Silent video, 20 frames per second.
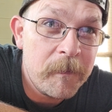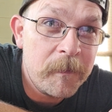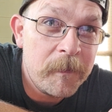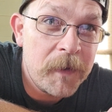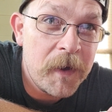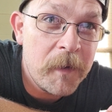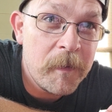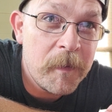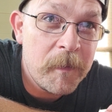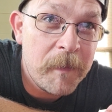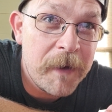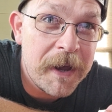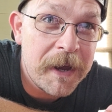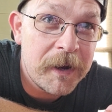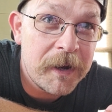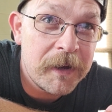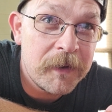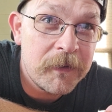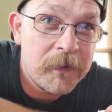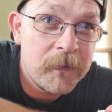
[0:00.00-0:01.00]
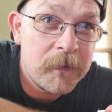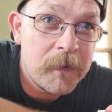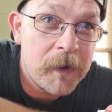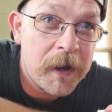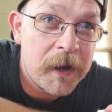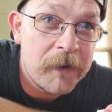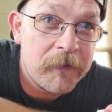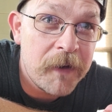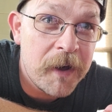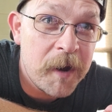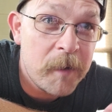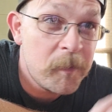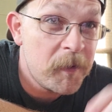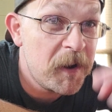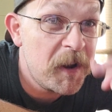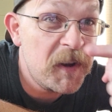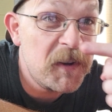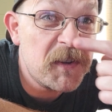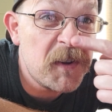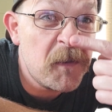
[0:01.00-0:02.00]
coming back out of
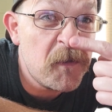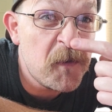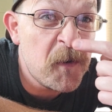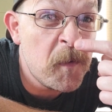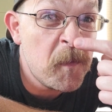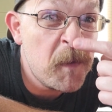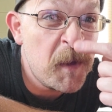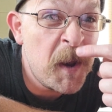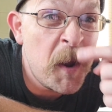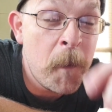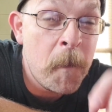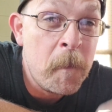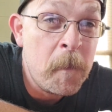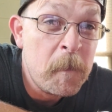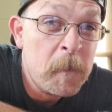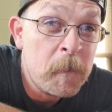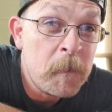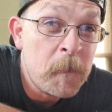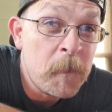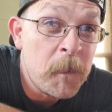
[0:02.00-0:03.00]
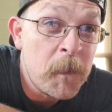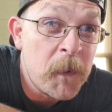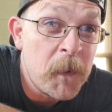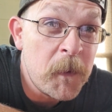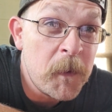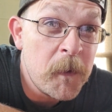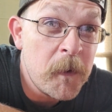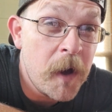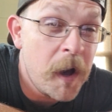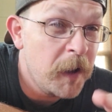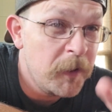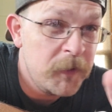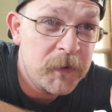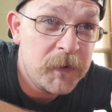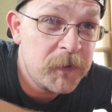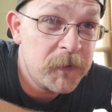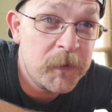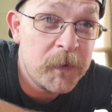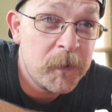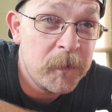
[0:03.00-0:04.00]
hibernation for a minute.
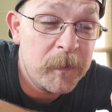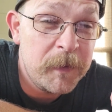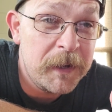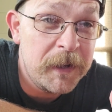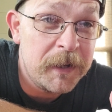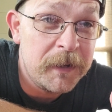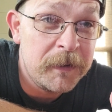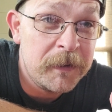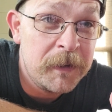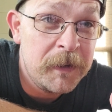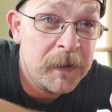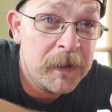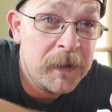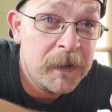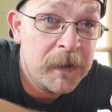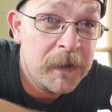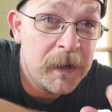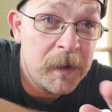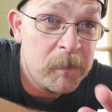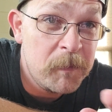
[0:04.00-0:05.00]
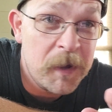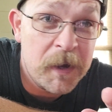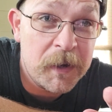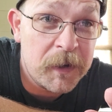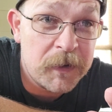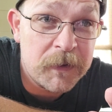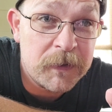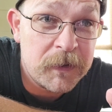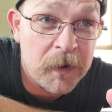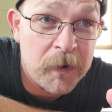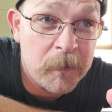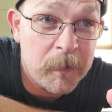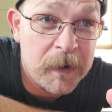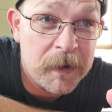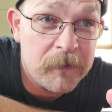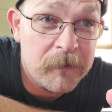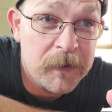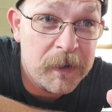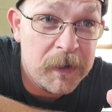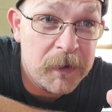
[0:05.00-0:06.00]
Just for a minute. I'm not going to start
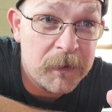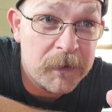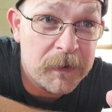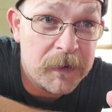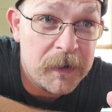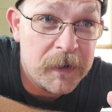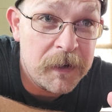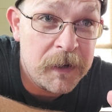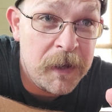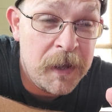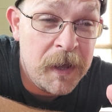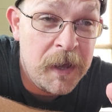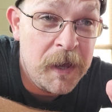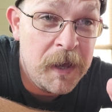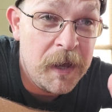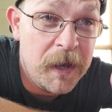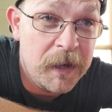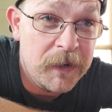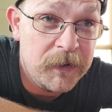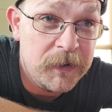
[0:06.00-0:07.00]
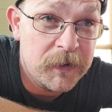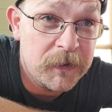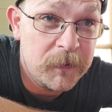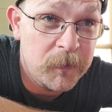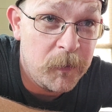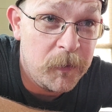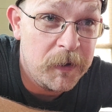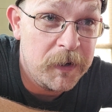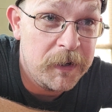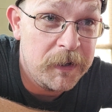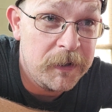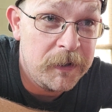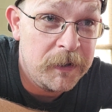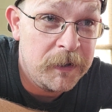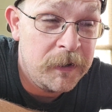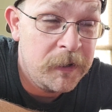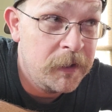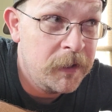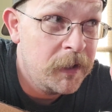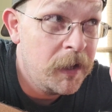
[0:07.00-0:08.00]
making videos again. I just wanted
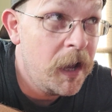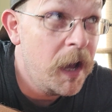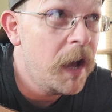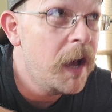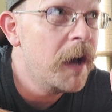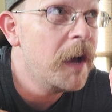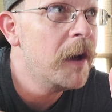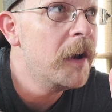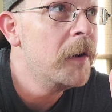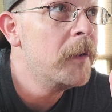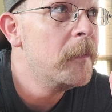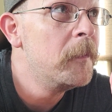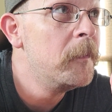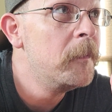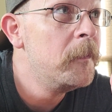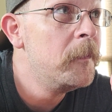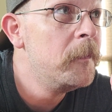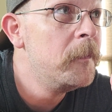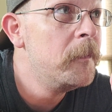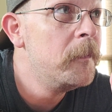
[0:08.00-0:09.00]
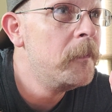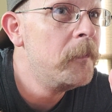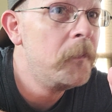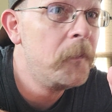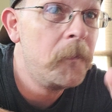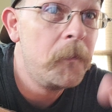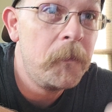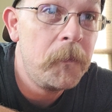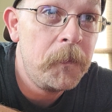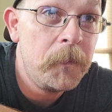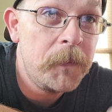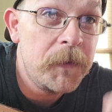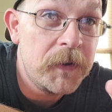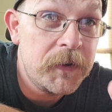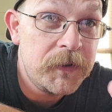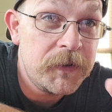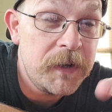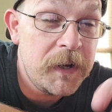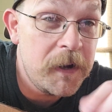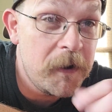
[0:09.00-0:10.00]
to
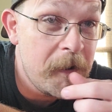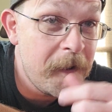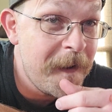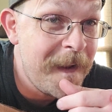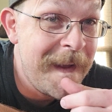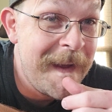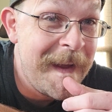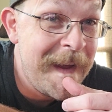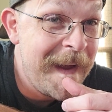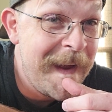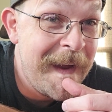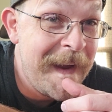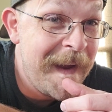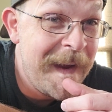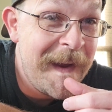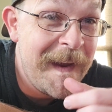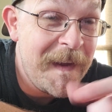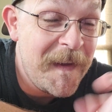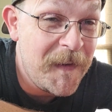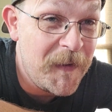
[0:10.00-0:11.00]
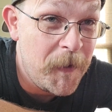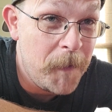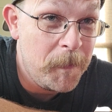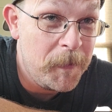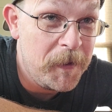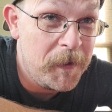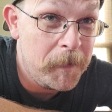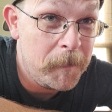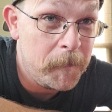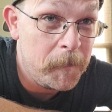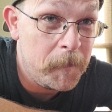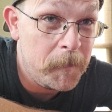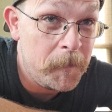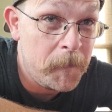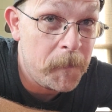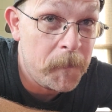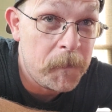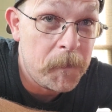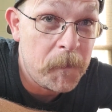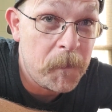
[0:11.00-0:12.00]
share something
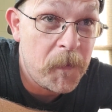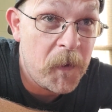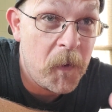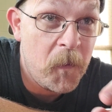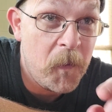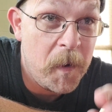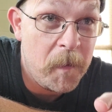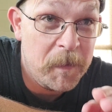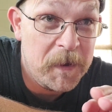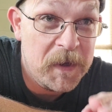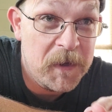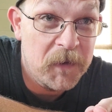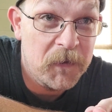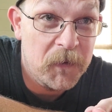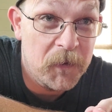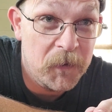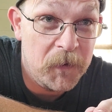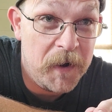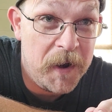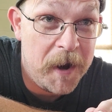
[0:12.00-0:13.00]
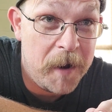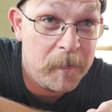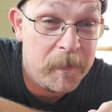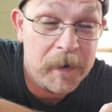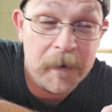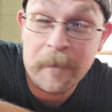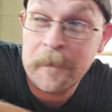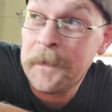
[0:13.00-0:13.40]
while my kids are napping.